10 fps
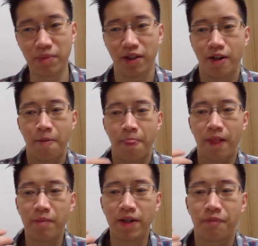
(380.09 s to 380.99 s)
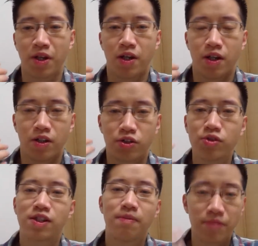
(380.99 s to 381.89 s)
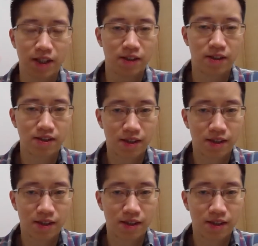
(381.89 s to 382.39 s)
But I mean, do something.